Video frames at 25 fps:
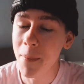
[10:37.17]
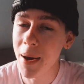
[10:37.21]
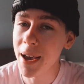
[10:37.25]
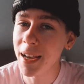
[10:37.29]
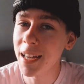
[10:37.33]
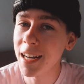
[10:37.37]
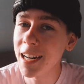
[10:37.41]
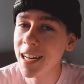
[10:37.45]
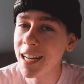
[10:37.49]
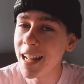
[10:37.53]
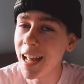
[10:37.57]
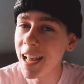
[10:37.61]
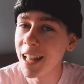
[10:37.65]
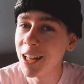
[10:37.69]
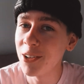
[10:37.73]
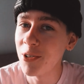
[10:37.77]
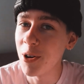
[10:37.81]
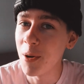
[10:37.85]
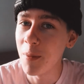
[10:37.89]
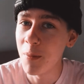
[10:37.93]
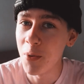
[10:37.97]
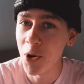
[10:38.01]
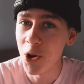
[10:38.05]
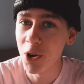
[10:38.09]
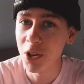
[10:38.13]
Megan and
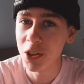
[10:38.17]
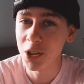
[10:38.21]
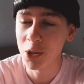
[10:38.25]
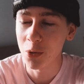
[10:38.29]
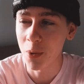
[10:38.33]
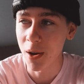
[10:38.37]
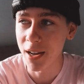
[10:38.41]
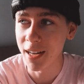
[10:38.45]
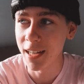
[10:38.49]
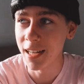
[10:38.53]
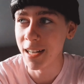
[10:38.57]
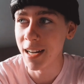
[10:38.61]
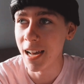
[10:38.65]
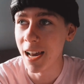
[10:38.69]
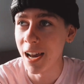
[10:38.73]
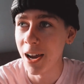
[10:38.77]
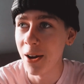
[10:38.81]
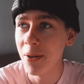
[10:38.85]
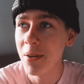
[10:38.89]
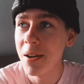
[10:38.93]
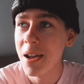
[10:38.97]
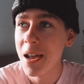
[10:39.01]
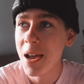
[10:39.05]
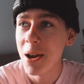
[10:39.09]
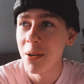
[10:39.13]
Ella are both twenty
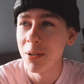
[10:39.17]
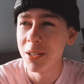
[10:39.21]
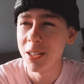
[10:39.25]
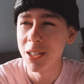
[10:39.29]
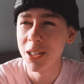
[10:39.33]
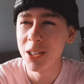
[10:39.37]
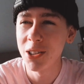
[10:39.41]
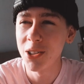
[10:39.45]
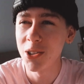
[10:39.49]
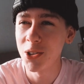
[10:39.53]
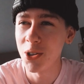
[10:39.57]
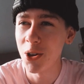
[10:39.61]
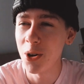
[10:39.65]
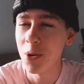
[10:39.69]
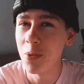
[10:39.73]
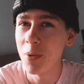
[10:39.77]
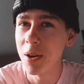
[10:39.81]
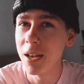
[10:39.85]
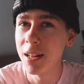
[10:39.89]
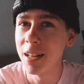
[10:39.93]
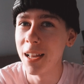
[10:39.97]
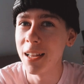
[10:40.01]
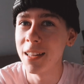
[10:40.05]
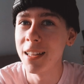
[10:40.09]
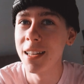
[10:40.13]
now, which is so
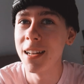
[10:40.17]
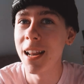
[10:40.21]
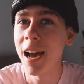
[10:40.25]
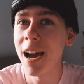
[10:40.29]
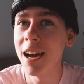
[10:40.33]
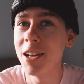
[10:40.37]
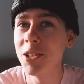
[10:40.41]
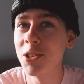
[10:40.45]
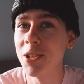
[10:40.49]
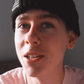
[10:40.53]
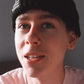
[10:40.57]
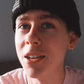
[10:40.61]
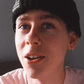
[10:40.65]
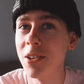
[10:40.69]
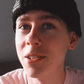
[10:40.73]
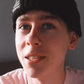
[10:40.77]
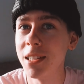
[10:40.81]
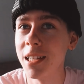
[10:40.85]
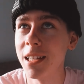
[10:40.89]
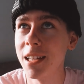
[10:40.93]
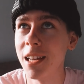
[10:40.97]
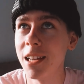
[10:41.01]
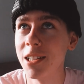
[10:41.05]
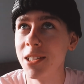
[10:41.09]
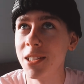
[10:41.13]
weird, like they're actually not
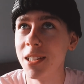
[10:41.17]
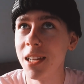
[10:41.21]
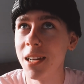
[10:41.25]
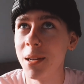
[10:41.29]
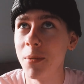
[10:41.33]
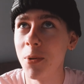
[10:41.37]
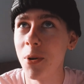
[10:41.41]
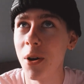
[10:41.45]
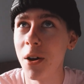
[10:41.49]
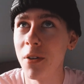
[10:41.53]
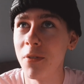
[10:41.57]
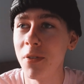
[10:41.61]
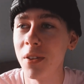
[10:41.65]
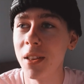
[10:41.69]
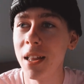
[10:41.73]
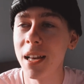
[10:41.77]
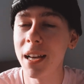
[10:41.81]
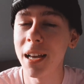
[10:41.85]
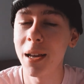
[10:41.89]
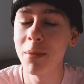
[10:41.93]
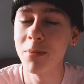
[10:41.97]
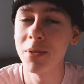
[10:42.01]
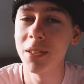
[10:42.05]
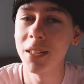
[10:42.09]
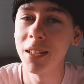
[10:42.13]
teenagers anymore. I feel
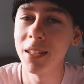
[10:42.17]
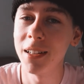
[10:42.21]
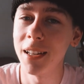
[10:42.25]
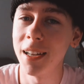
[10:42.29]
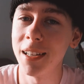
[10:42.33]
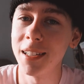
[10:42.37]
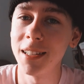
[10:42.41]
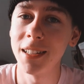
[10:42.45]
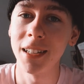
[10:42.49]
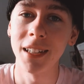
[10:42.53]
like I'm still like